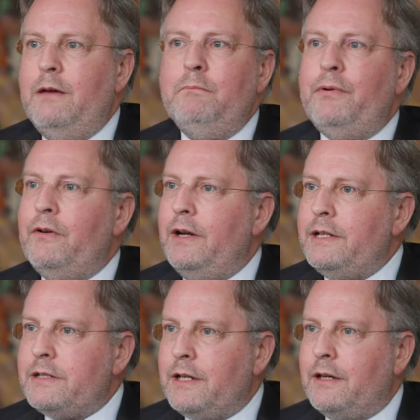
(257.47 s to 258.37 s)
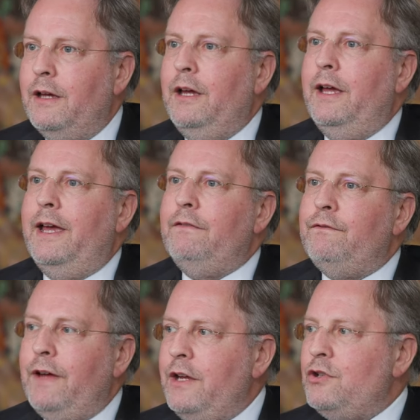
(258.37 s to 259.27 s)
imperialistic
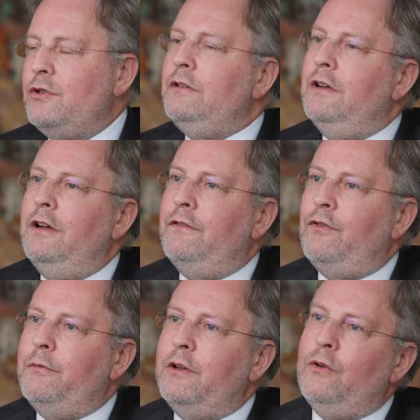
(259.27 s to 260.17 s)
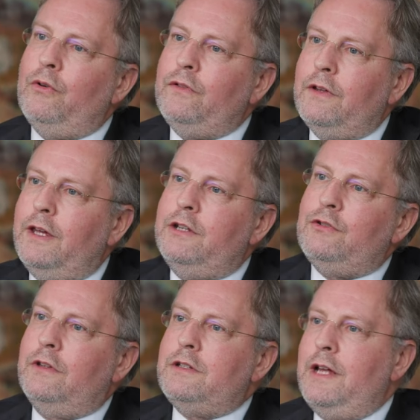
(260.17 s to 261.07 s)
invasion from the north
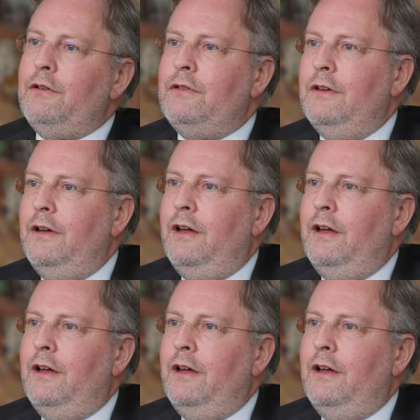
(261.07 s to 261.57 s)
into the south.